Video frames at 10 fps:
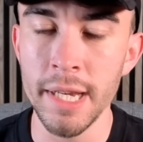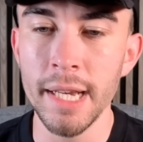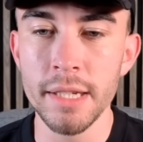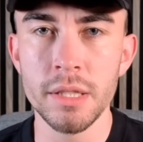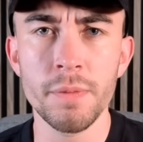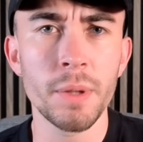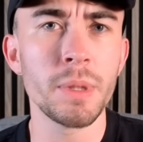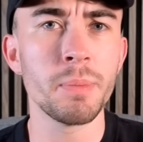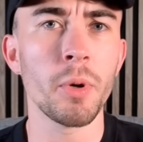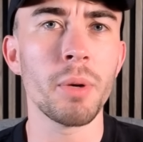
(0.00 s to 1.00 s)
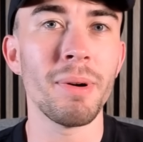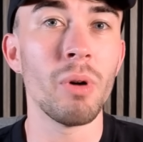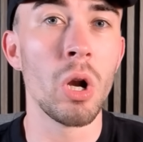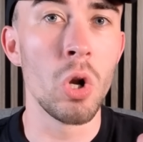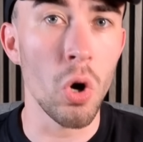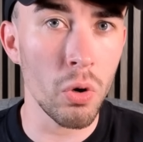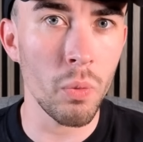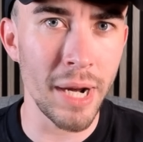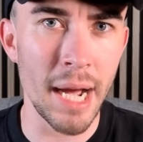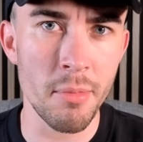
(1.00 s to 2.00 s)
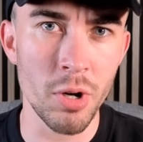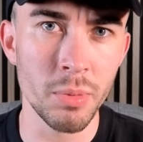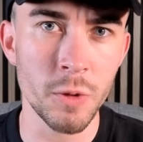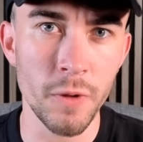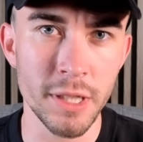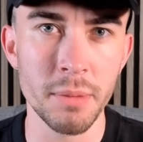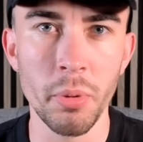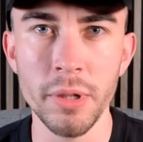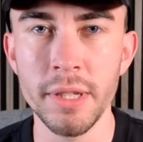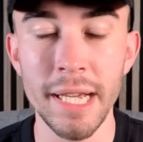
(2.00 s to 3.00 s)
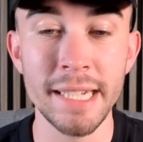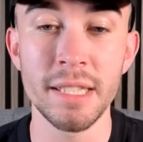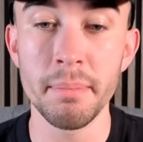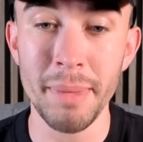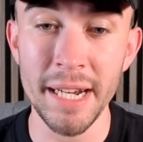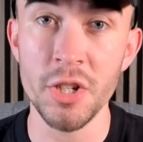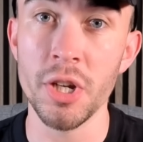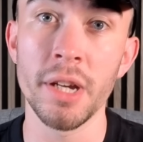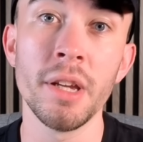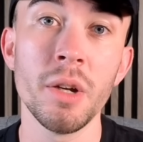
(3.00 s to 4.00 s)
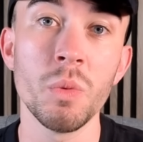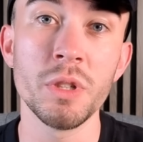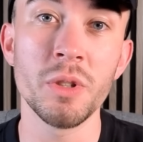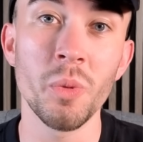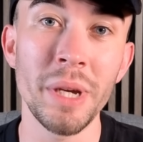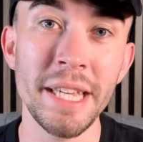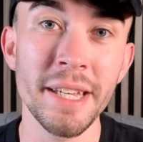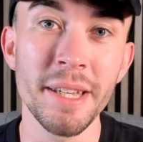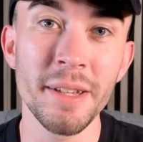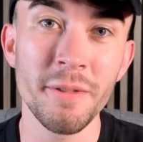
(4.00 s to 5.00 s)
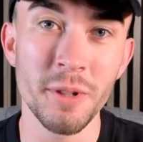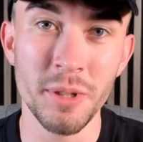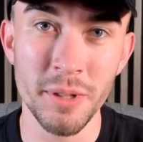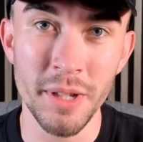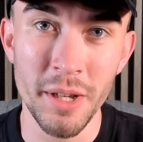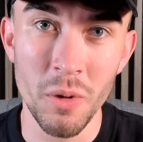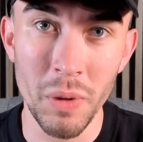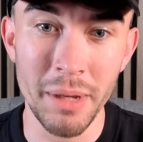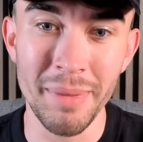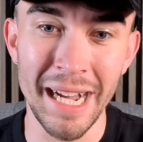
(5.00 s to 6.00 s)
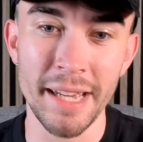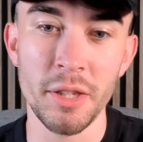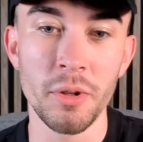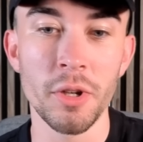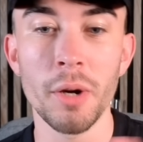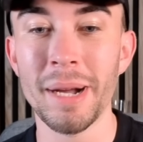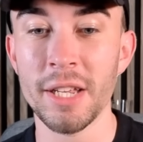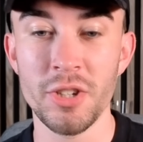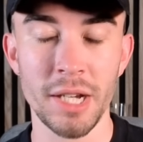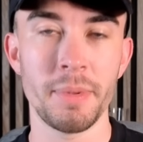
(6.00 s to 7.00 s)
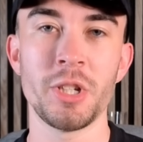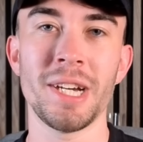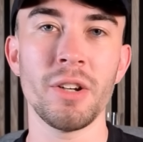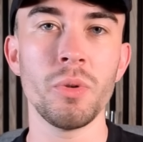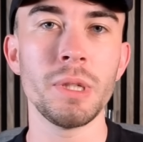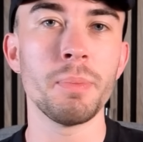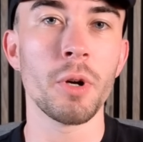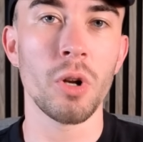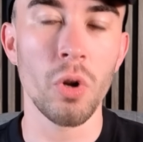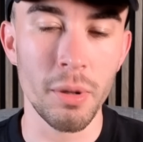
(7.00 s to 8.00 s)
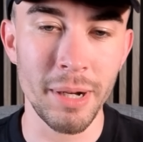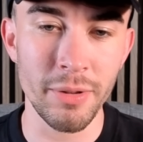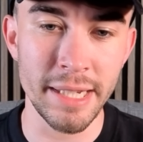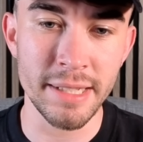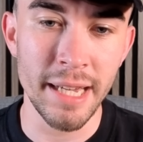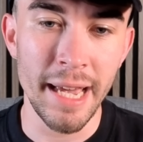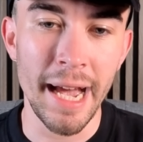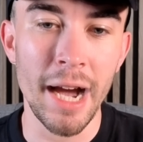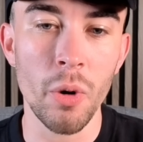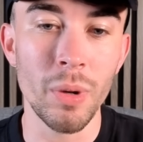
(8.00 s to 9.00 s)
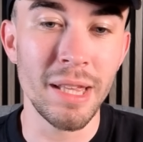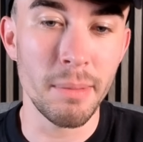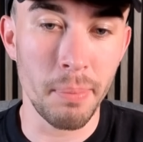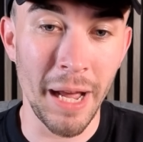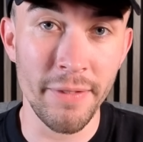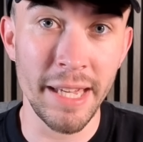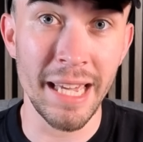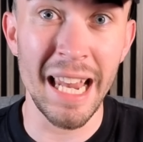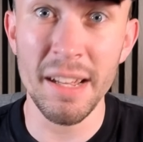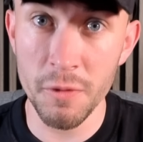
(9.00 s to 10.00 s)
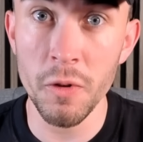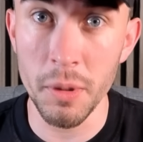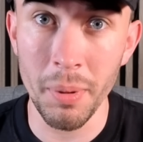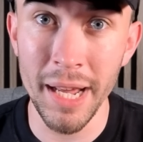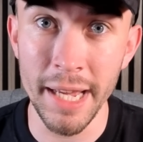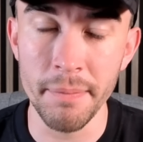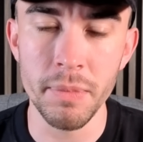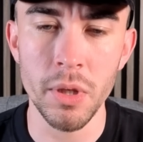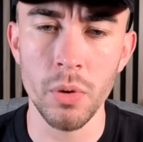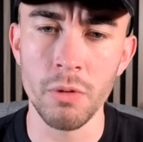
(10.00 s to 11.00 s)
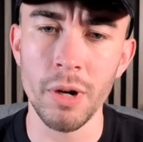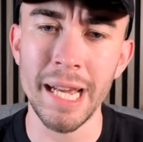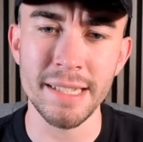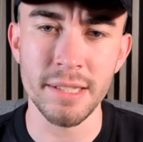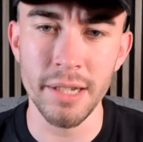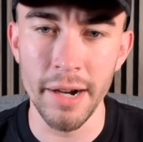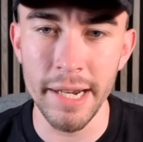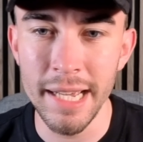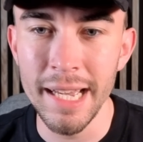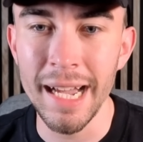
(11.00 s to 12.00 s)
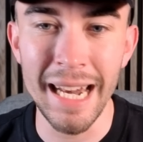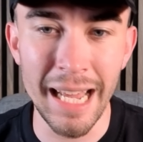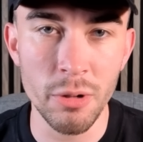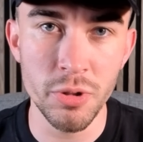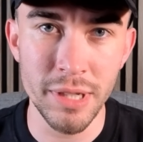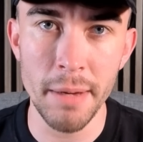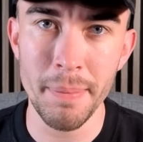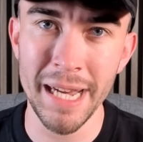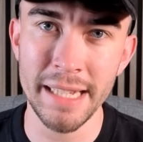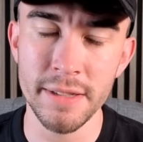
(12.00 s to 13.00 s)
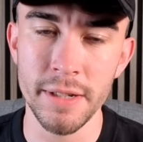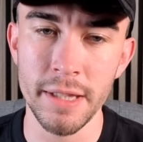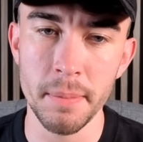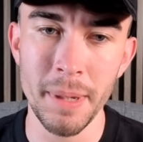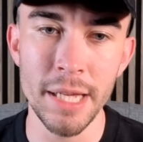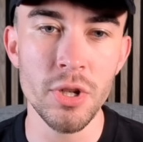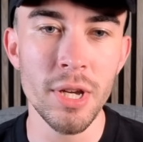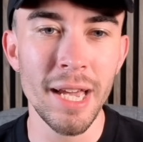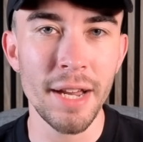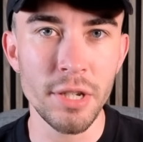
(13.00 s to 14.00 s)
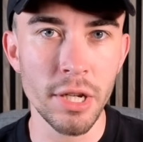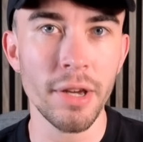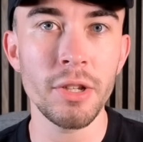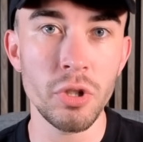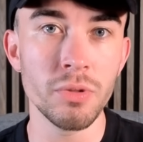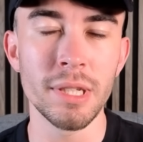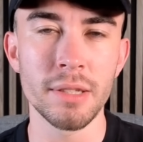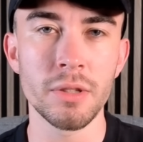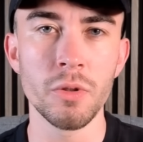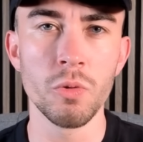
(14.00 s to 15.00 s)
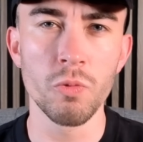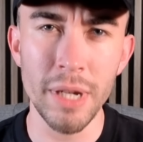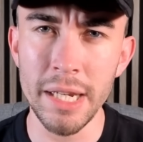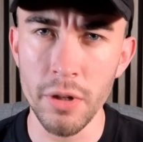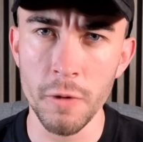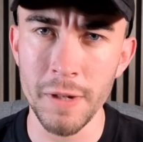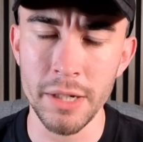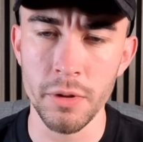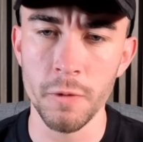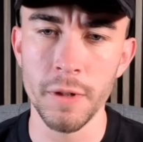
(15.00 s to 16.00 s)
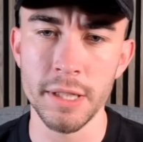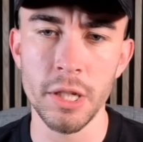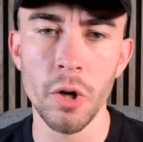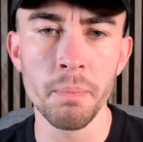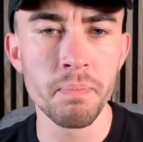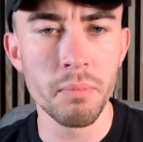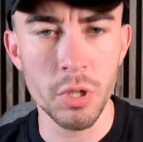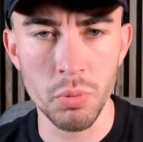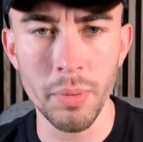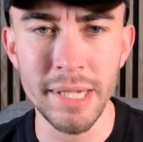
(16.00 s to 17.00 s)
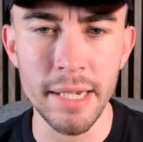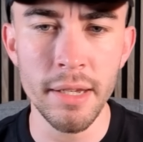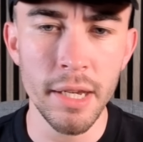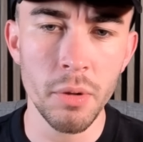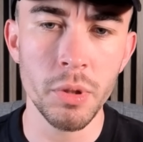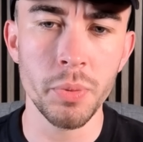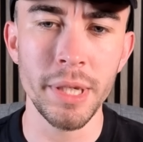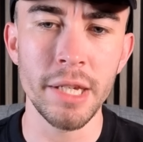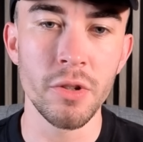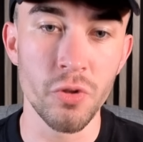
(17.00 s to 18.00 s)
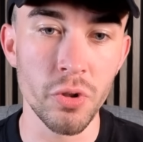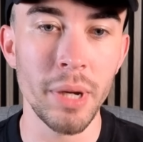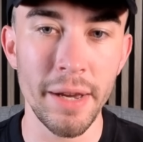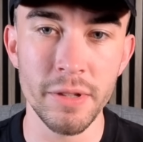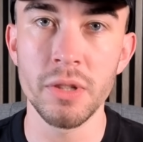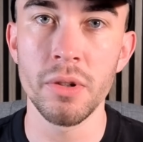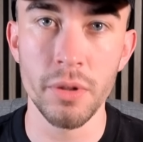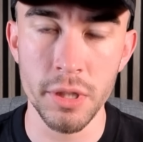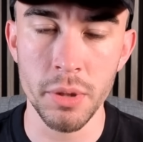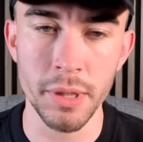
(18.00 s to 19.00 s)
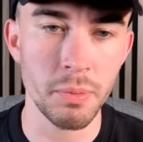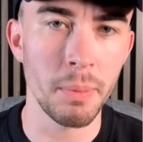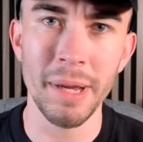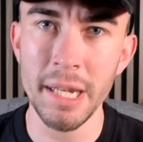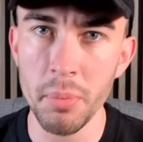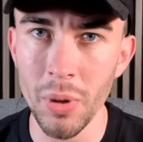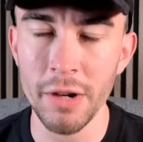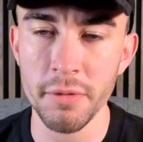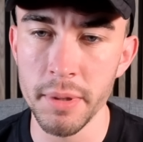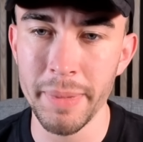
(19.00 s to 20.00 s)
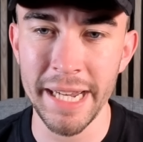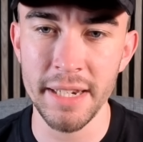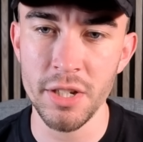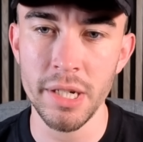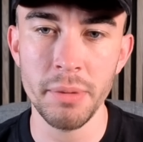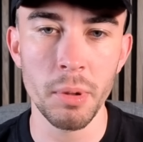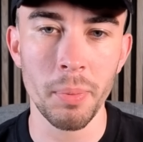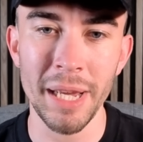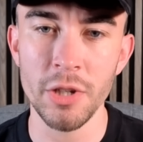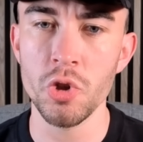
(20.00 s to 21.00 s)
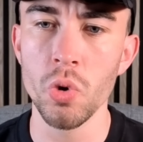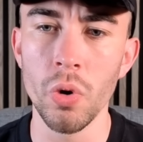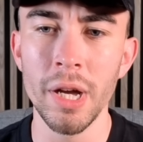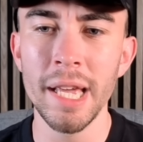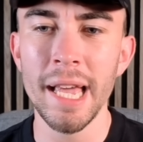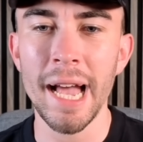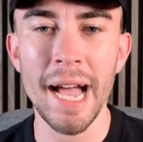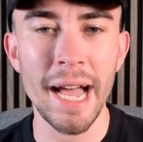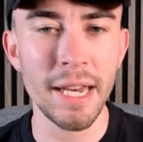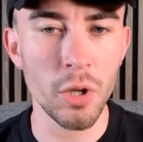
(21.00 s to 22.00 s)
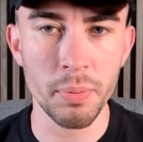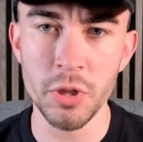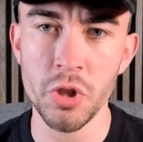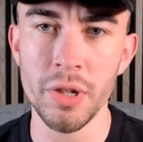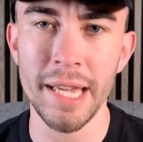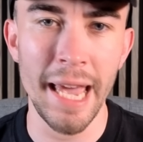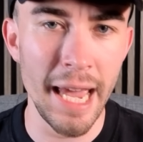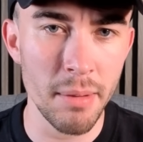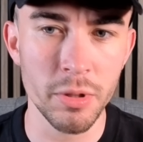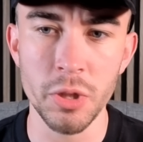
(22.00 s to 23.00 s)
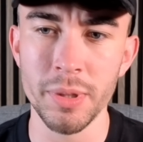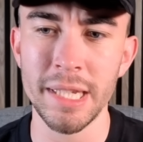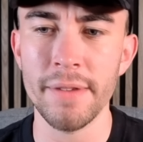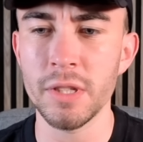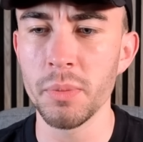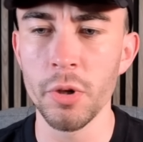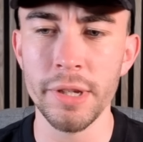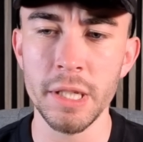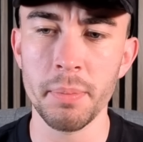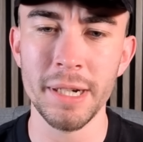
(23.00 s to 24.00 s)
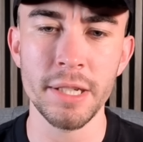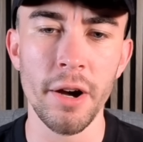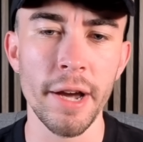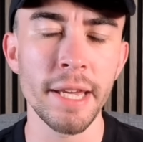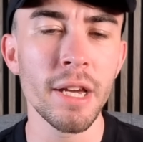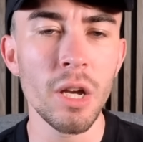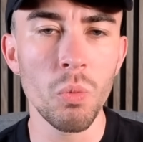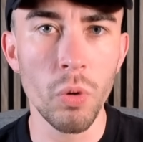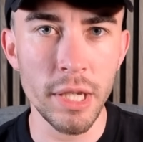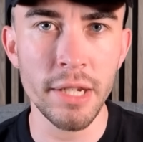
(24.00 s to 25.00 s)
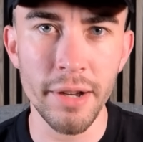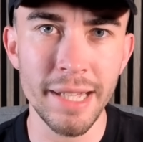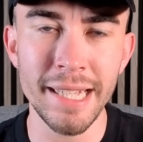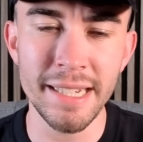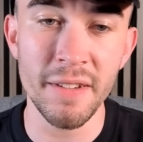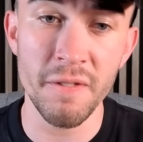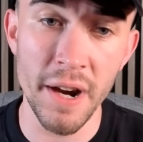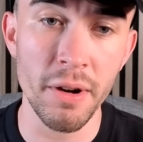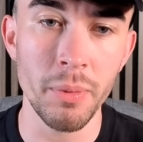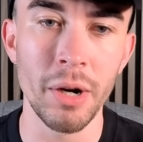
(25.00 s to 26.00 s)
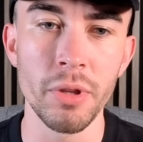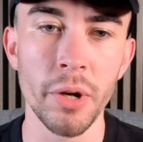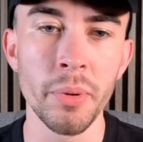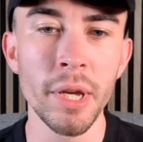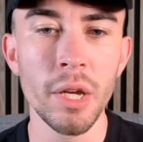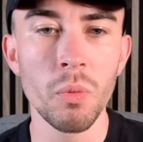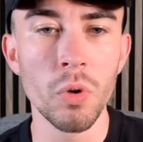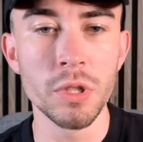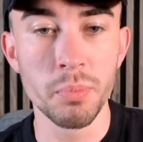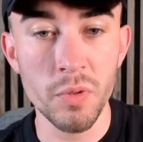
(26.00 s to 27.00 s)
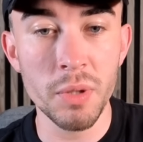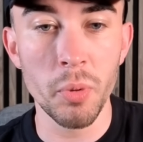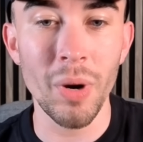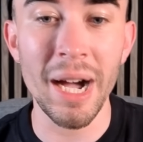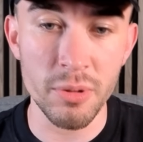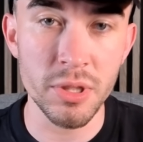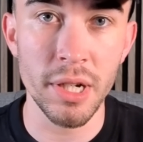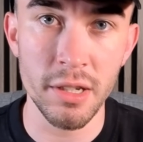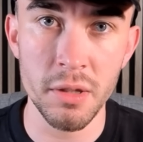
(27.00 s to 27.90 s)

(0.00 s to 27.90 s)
Something that we spoke about a lot when Amorim was first appointed as the manager was the weak-footed wing-back. You can go back and check my channel. We spoke a lot about this, how having a left-footed player on the right-hand side allows you to get back inside the pitch. And United used this to really good effect on the first goal. Because what we did was we drew Everton onto us. We played the ball out from the back initially. We were playing short, and the opposition came onto us. Everton were looking to press high. What United then did very well, though, was move the ball outside of the